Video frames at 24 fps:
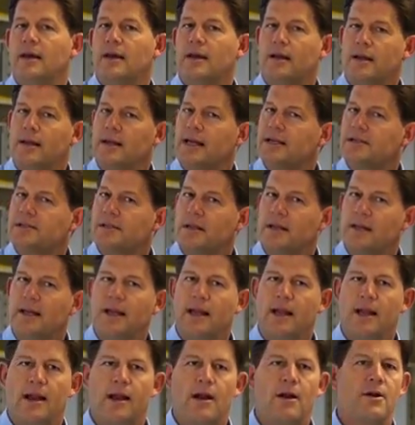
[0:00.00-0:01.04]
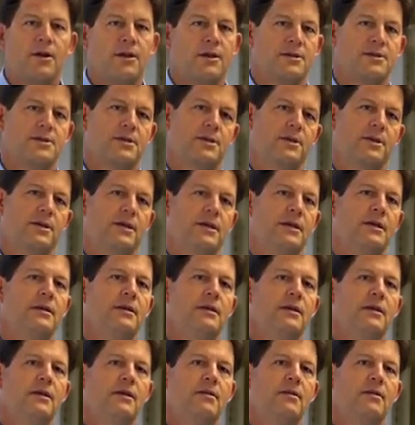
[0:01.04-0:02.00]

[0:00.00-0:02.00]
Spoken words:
and unless the linearity is good,